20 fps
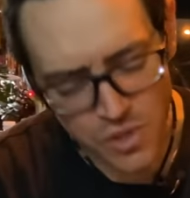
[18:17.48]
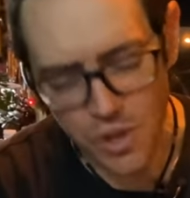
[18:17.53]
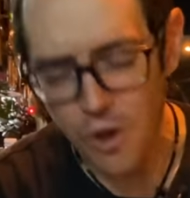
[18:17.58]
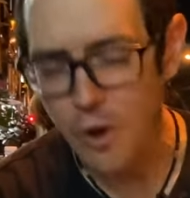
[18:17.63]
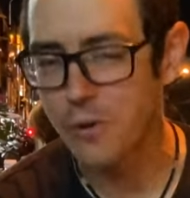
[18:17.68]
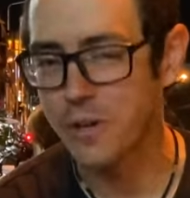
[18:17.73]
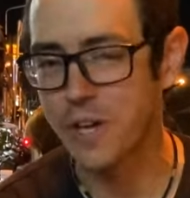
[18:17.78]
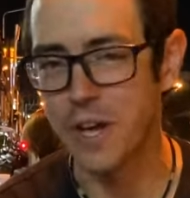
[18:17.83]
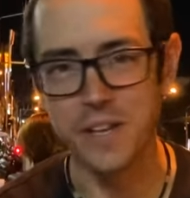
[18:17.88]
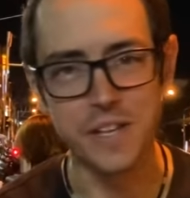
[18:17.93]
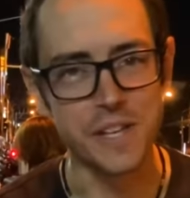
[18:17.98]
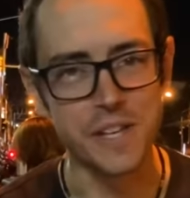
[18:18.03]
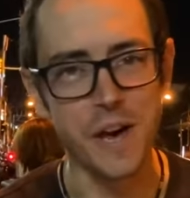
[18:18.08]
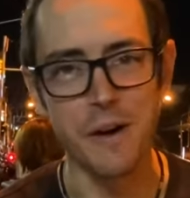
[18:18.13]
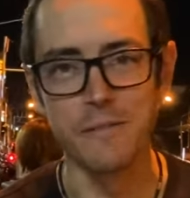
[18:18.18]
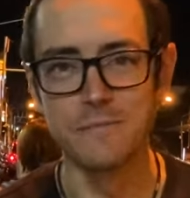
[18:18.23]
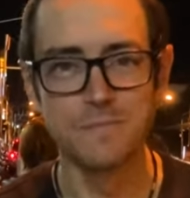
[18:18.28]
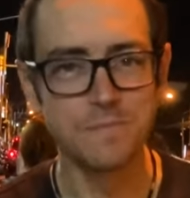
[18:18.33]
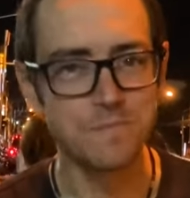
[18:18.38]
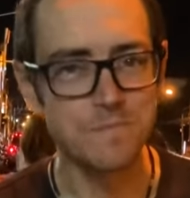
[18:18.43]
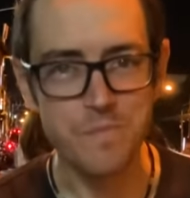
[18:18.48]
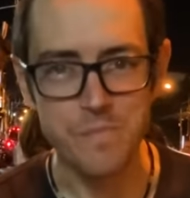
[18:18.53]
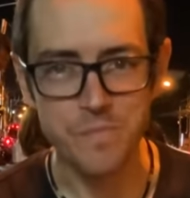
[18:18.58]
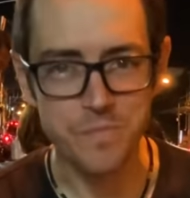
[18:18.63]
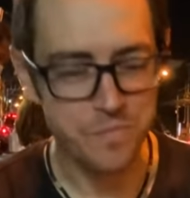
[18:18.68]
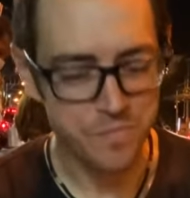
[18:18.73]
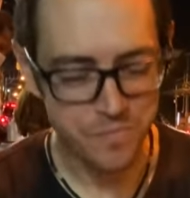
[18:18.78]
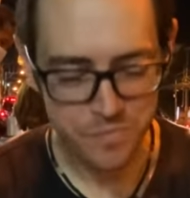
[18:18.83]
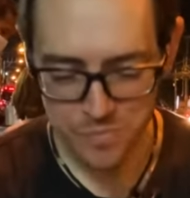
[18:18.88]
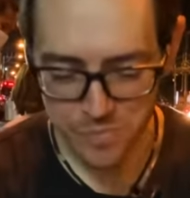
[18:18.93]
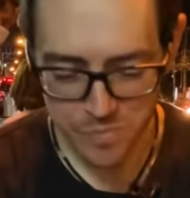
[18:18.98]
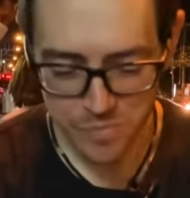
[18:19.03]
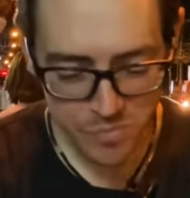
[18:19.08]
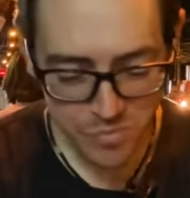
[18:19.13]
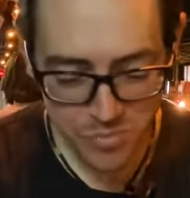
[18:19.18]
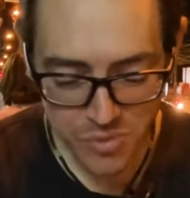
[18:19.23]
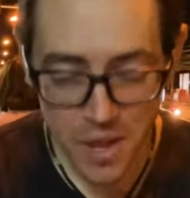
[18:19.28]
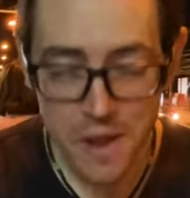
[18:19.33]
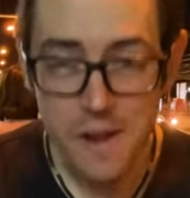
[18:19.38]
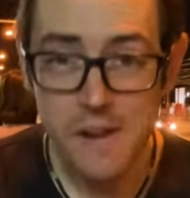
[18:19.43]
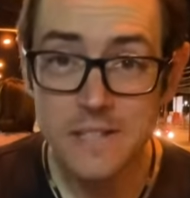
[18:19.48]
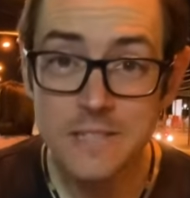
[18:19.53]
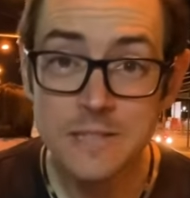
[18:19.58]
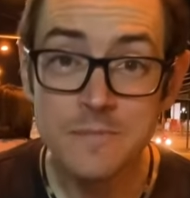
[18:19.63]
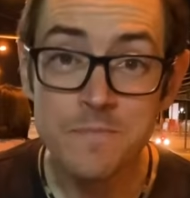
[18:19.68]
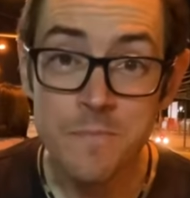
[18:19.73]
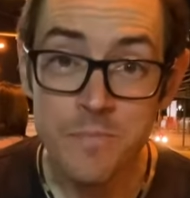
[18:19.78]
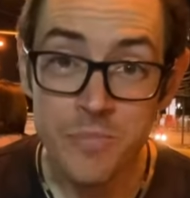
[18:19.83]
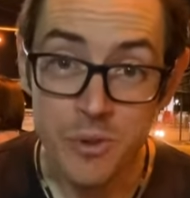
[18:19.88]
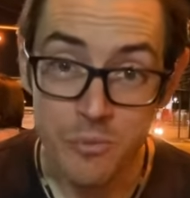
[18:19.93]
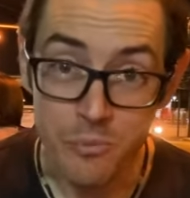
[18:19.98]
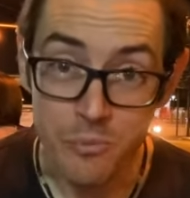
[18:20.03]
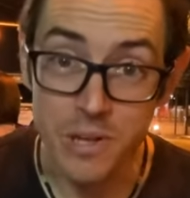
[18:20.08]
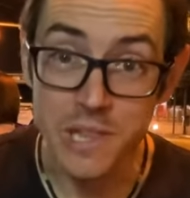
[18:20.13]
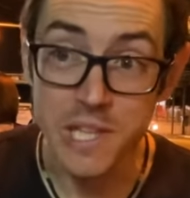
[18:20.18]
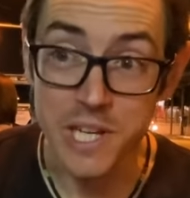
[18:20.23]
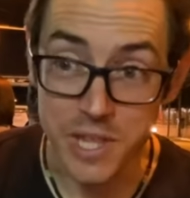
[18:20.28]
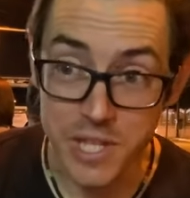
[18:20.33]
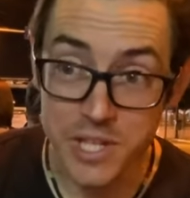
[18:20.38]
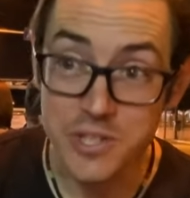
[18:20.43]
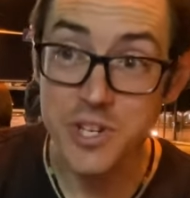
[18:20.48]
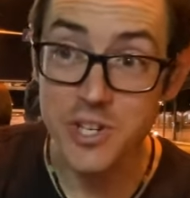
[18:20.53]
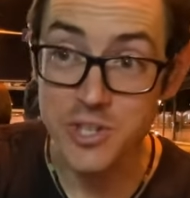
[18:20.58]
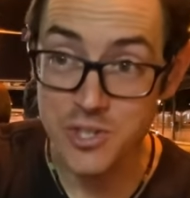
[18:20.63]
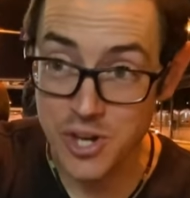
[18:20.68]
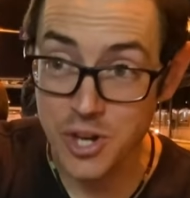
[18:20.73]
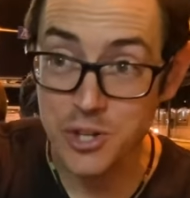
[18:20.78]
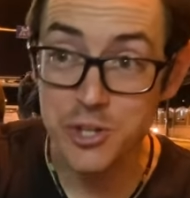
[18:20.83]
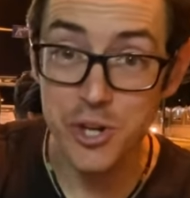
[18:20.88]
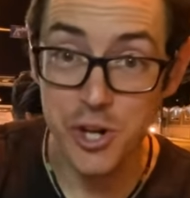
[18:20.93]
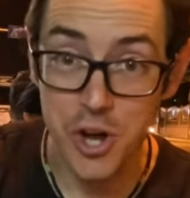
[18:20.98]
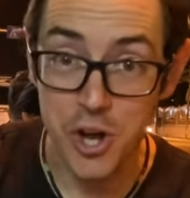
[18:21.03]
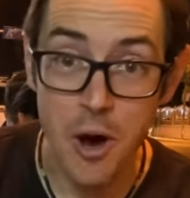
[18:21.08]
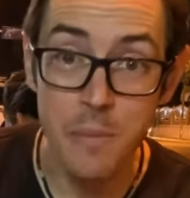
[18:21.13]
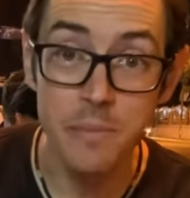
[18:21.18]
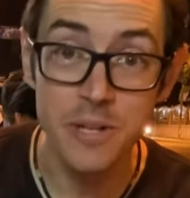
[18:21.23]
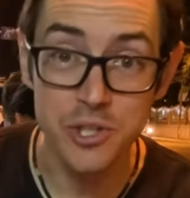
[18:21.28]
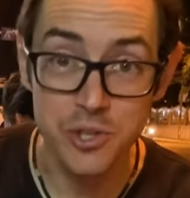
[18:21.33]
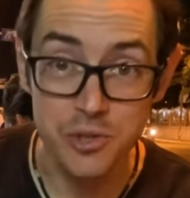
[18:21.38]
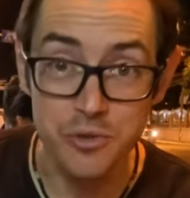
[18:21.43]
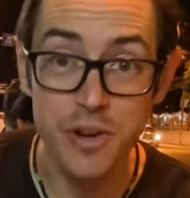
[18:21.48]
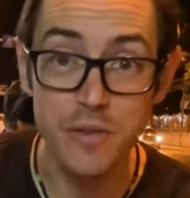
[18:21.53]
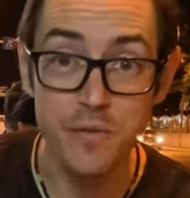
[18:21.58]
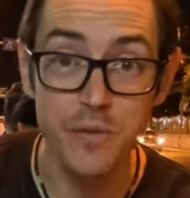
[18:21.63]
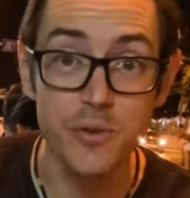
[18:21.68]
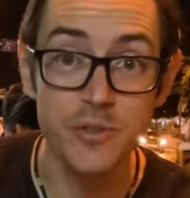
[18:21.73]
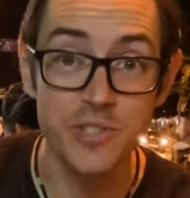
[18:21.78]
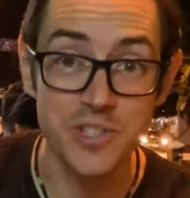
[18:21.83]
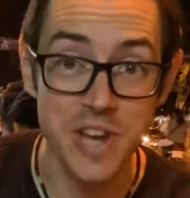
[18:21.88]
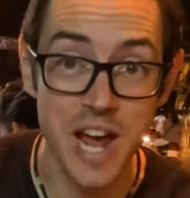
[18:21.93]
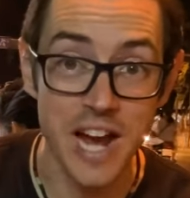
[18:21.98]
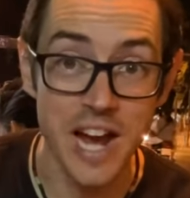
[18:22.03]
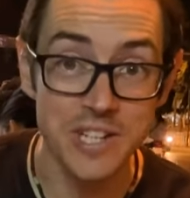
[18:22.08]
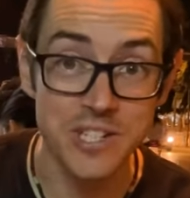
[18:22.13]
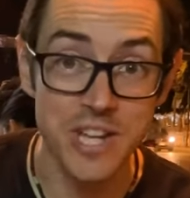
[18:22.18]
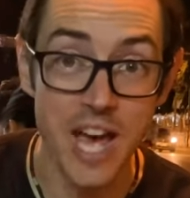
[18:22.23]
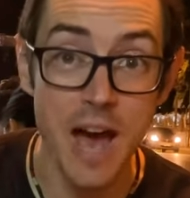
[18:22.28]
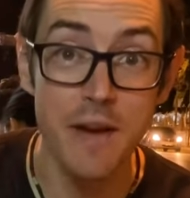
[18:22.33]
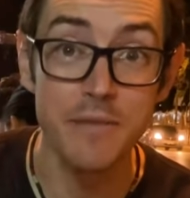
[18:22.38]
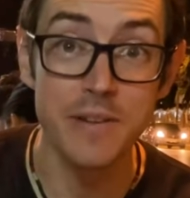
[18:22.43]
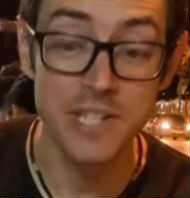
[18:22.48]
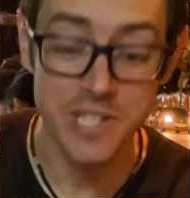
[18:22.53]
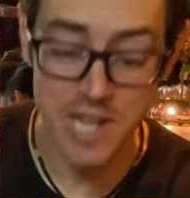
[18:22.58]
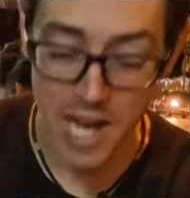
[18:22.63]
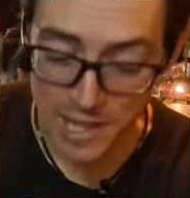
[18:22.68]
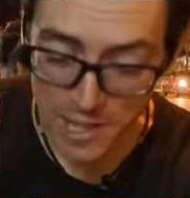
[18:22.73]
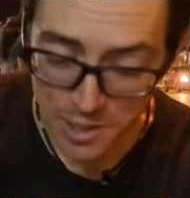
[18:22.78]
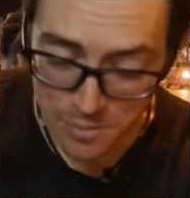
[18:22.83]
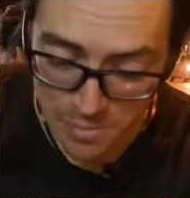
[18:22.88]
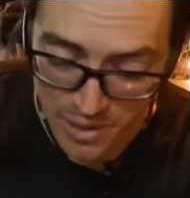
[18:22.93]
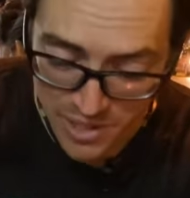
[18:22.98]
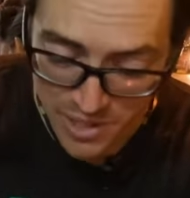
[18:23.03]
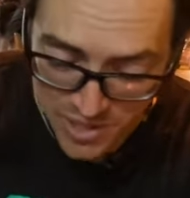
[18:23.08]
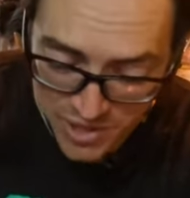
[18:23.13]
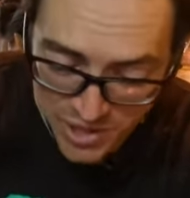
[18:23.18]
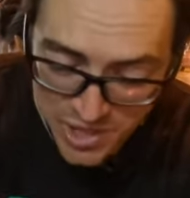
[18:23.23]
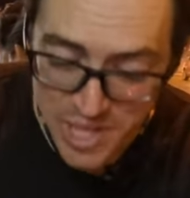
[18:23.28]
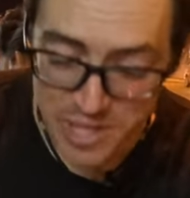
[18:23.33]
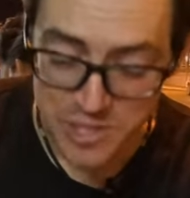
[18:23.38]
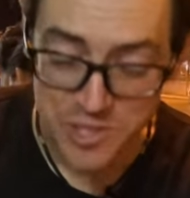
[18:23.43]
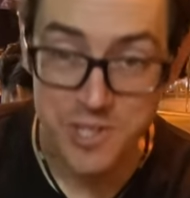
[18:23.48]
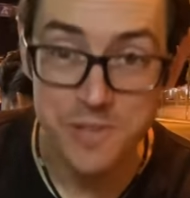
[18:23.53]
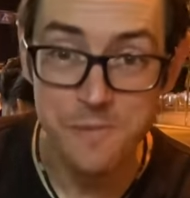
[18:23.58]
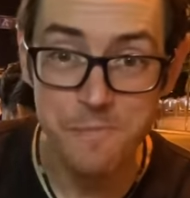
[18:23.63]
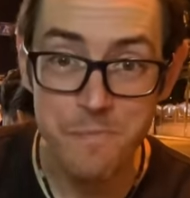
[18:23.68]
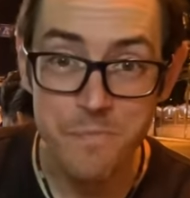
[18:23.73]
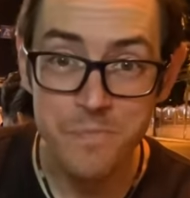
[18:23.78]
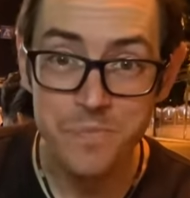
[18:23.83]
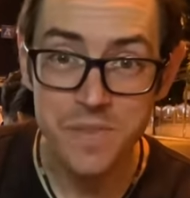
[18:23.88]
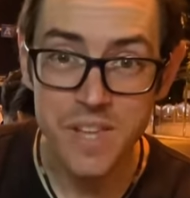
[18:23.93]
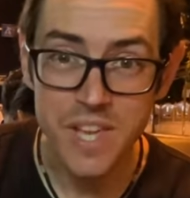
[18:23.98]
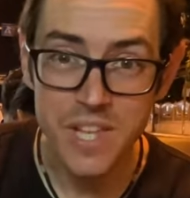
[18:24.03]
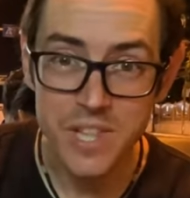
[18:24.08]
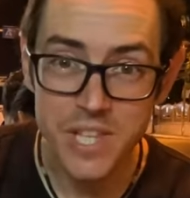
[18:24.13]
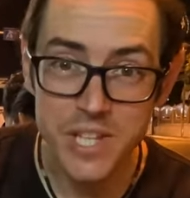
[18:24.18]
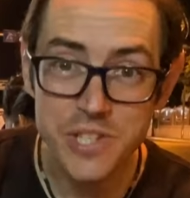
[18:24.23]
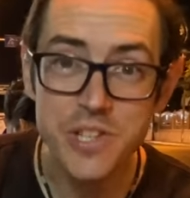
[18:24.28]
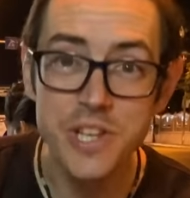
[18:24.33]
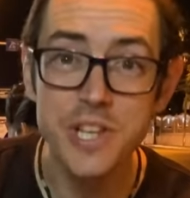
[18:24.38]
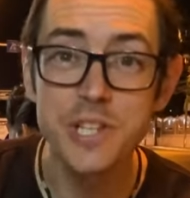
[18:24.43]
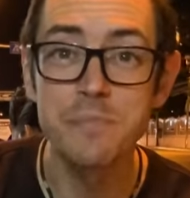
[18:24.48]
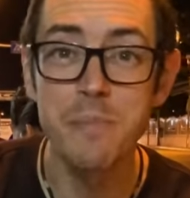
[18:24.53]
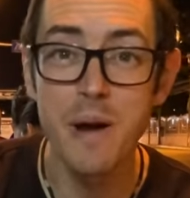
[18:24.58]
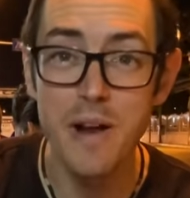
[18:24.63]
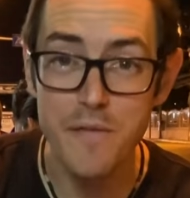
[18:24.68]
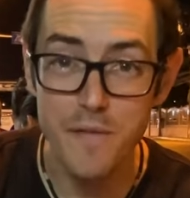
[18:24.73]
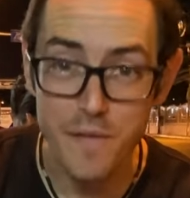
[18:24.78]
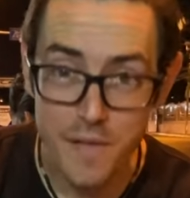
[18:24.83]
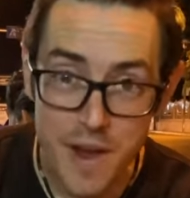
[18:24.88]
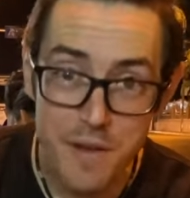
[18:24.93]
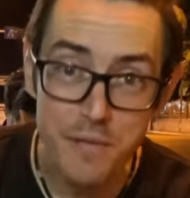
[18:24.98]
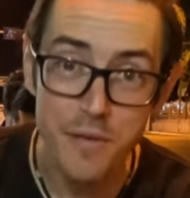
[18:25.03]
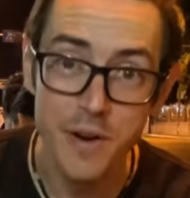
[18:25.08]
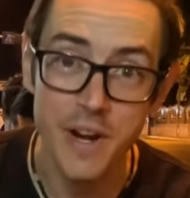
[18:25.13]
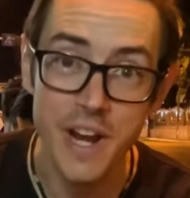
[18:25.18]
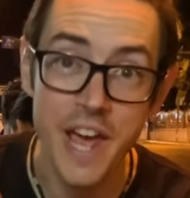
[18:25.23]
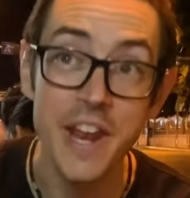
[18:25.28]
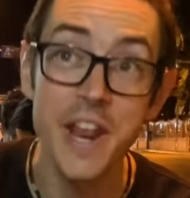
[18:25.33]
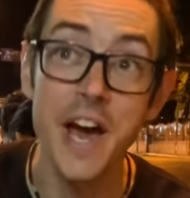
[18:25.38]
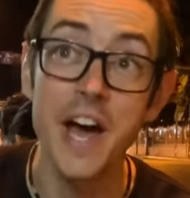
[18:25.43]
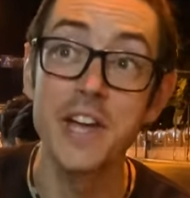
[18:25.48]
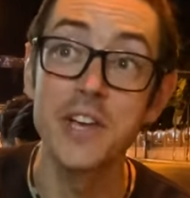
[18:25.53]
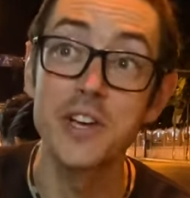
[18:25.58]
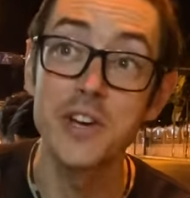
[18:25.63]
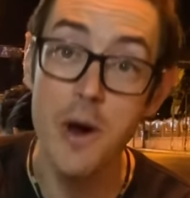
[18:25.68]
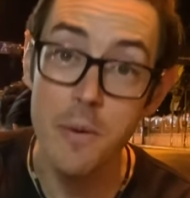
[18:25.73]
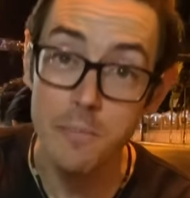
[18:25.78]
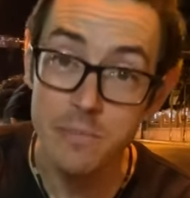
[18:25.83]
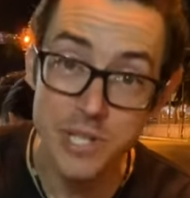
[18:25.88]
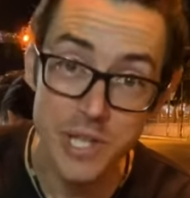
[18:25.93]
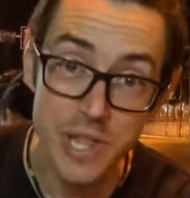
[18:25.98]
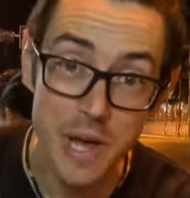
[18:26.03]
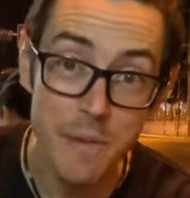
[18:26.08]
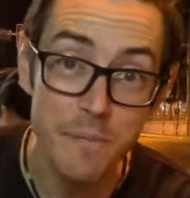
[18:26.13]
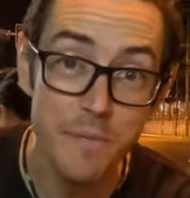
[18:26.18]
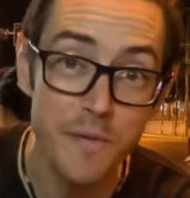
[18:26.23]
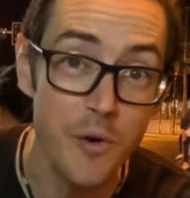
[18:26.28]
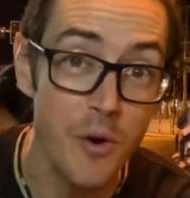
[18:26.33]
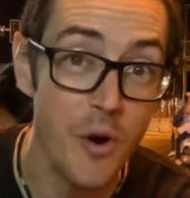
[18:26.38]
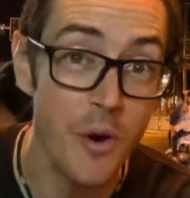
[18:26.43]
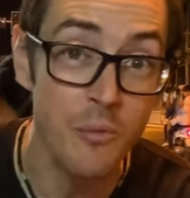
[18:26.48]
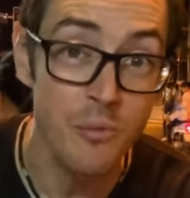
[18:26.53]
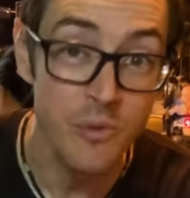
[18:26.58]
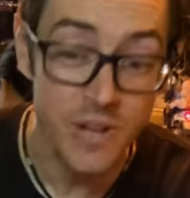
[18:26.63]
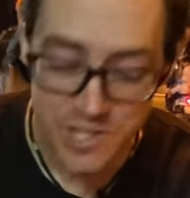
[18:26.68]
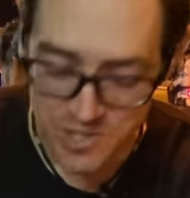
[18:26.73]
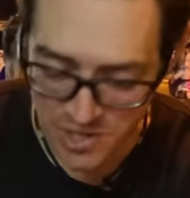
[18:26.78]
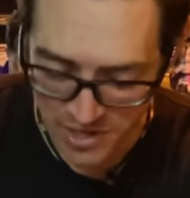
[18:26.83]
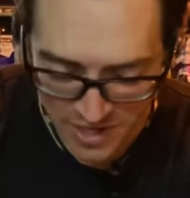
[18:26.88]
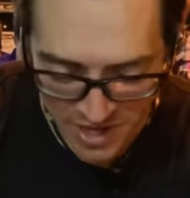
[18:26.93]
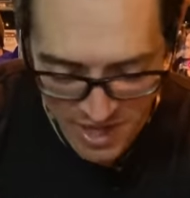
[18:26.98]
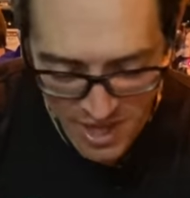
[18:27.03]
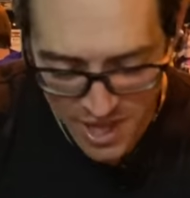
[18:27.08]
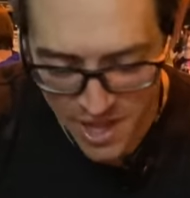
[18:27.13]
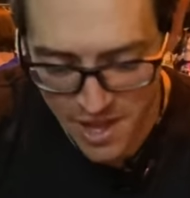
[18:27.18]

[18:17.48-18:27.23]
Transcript: Sorry for the low light. Really, this is such a common street food snack to have in Thailand, but this is my favorite, and I come to them for a reason.